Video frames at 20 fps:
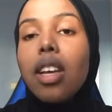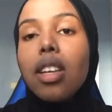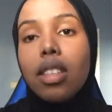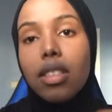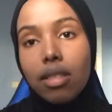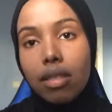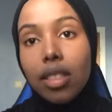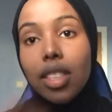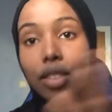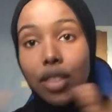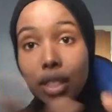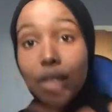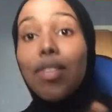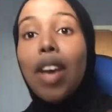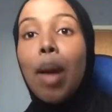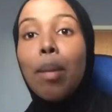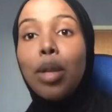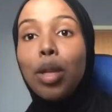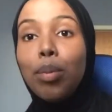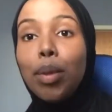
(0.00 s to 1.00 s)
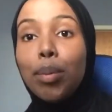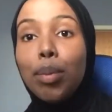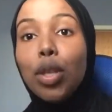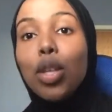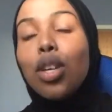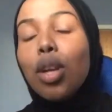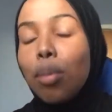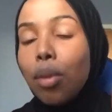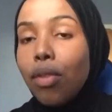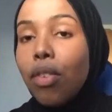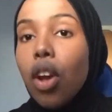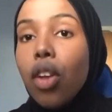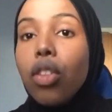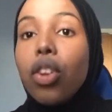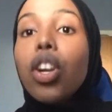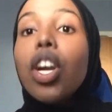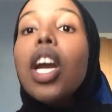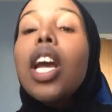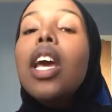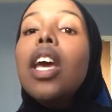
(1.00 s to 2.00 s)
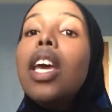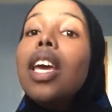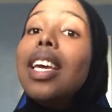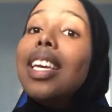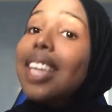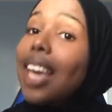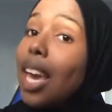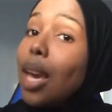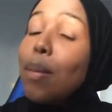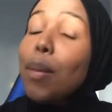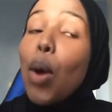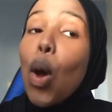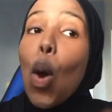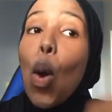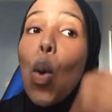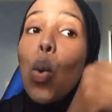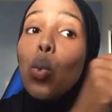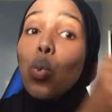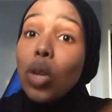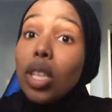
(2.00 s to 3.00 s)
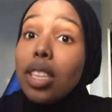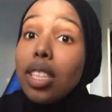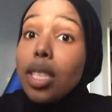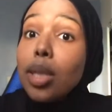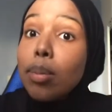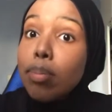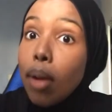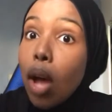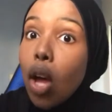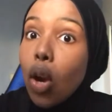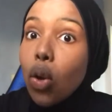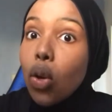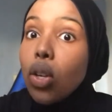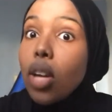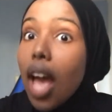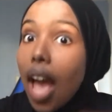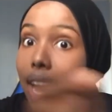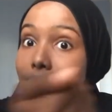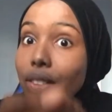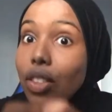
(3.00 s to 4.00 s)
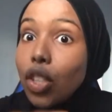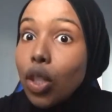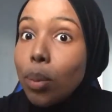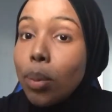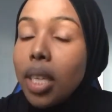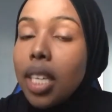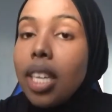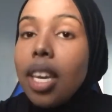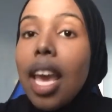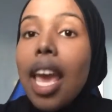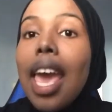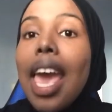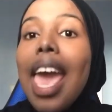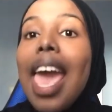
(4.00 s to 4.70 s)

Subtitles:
and this family member, not my father, he came with this bottle after me